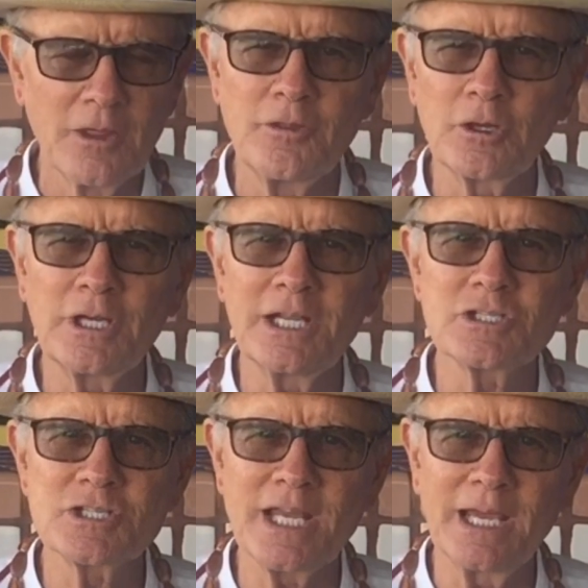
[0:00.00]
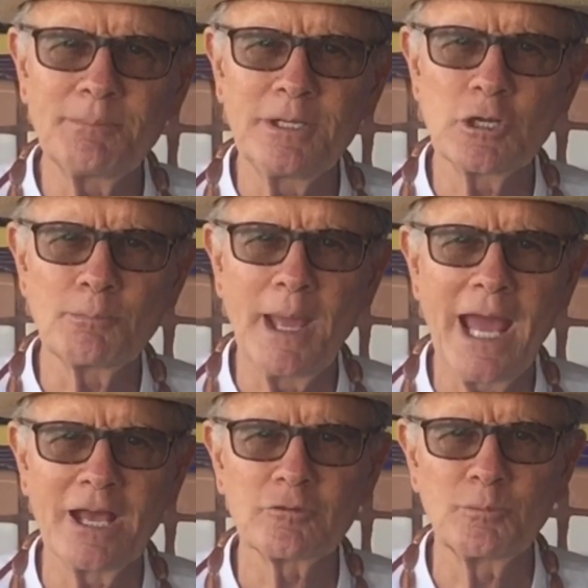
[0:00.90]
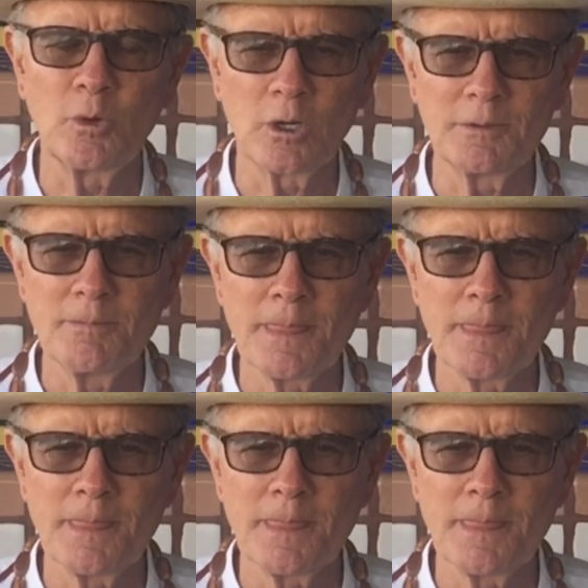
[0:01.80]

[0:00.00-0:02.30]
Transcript: They're going to stamp in your passport